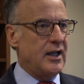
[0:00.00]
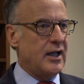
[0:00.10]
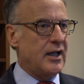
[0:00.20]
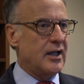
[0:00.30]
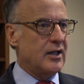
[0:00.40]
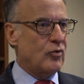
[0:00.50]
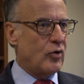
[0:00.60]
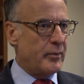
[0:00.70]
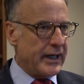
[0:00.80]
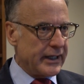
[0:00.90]
Uh,
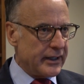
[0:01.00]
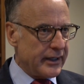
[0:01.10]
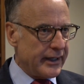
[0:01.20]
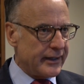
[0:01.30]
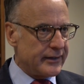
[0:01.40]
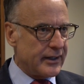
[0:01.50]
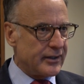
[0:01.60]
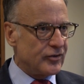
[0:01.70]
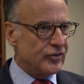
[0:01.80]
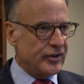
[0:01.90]
Quebec had
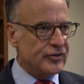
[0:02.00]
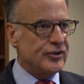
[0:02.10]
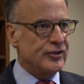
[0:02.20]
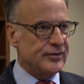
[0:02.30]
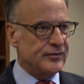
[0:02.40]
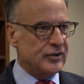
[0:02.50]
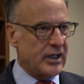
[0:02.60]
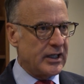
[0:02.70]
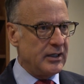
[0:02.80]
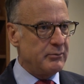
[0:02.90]
done six years of
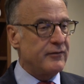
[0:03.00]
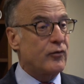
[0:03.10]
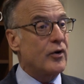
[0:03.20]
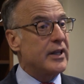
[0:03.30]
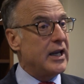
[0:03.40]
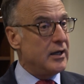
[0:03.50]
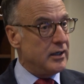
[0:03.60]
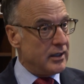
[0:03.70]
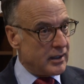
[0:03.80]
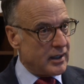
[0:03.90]
study before
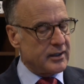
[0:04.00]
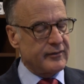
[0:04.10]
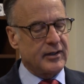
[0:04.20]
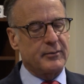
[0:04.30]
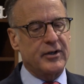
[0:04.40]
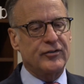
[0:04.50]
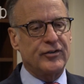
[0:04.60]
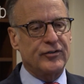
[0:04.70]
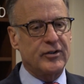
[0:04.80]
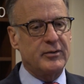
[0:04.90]
they uh, developed their
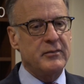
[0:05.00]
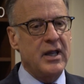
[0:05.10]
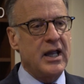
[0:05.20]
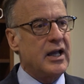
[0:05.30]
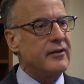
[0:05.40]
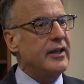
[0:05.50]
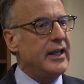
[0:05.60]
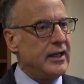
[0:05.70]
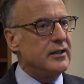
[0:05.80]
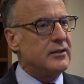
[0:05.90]
system of
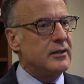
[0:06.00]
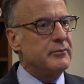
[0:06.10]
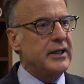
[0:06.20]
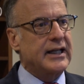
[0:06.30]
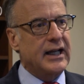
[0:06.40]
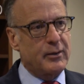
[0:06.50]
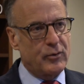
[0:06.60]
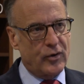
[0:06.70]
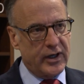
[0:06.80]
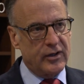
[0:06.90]
aid uh, médicale à
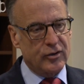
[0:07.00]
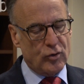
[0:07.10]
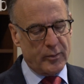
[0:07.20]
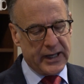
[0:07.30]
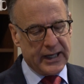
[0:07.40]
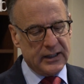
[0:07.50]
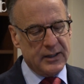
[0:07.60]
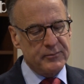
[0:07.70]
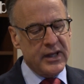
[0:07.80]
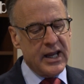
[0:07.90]
mourir in
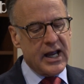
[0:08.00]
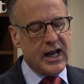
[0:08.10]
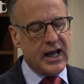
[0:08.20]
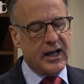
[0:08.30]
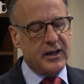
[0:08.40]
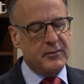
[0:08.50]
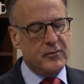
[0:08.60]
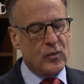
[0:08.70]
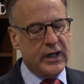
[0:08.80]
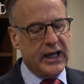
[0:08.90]
Quebec.
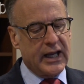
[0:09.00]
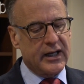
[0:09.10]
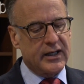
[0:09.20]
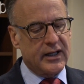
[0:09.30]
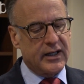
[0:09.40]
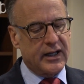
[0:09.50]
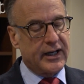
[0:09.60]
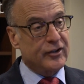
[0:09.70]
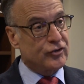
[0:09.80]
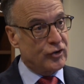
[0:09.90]
Um, we had a, uh,
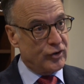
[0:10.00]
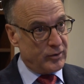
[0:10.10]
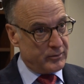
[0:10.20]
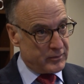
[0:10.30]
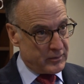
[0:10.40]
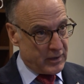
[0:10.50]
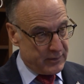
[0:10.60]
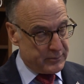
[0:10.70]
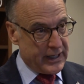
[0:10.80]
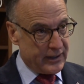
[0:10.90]
an external
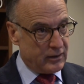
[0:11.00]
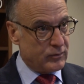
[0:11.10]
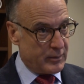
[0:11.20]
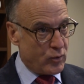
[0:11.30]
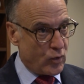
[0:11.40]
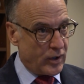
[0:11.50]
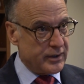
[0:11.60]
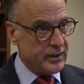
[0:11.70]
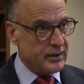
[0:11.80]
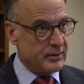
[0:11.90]
uh, panel
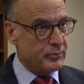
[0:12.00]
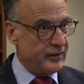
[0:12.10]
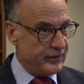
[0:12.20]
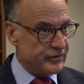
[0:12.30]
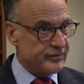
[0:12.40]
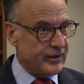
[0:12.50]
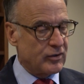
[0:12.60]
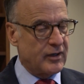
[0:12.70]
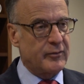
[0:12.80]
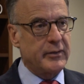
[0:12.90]
report that the previous
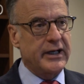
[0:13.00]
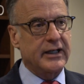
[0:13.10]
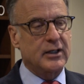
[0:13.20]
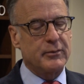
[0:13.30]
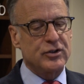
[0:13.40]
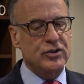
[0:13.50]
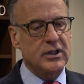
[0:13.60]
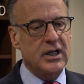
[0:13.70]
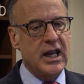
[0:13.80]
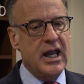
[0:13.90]
federal government had commissioned.